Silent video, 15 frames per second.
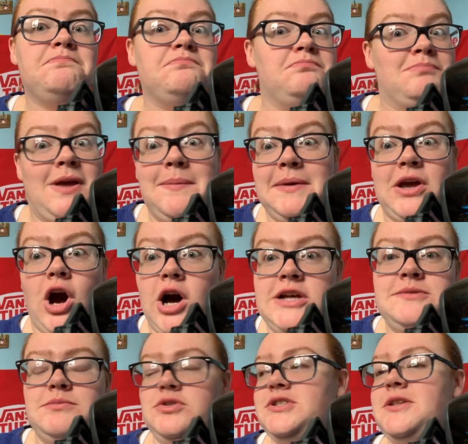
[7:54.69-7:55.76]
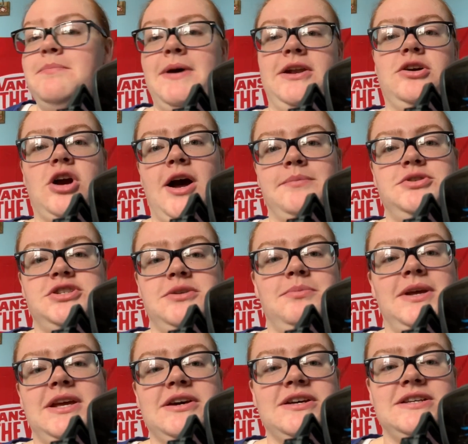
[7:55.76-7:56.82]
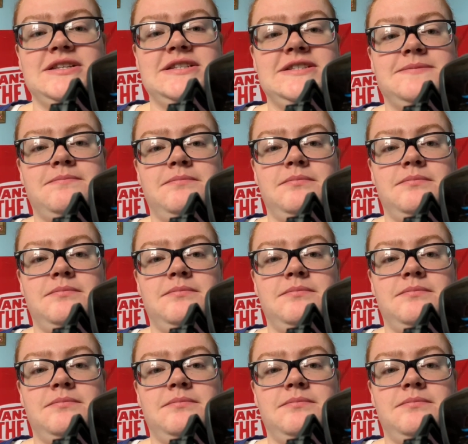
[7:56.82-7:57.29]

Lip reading: maybe Cosmo's the better option because